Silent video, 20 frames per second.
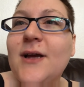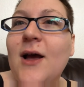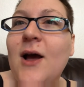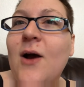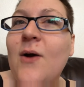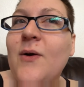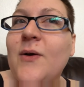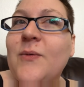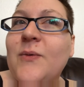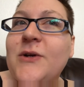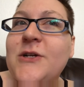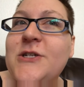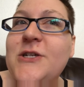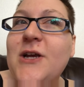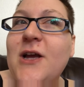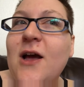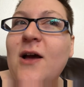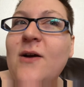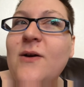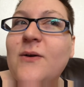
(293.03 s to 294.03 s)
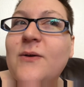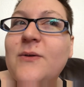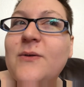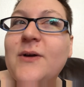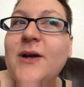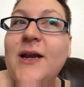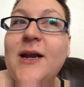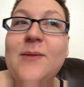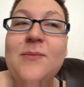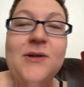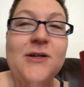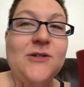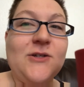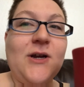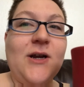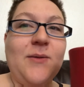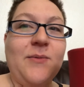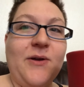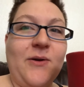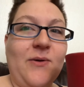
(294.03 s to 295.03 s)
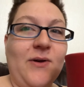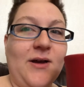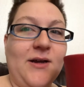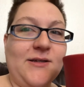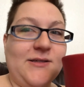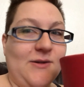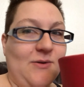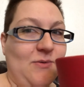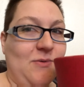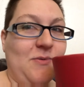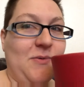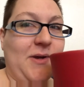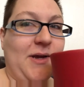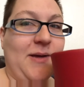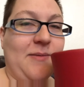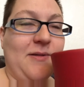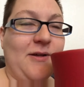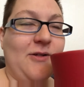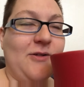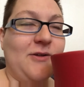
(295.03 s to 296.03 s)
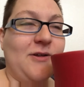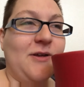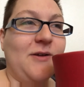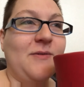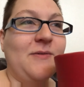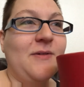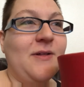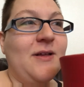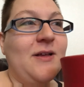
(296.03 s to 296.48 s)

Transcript: where'd you go? And I'm like trying to be quiet, because I don't want to wake up the other 2.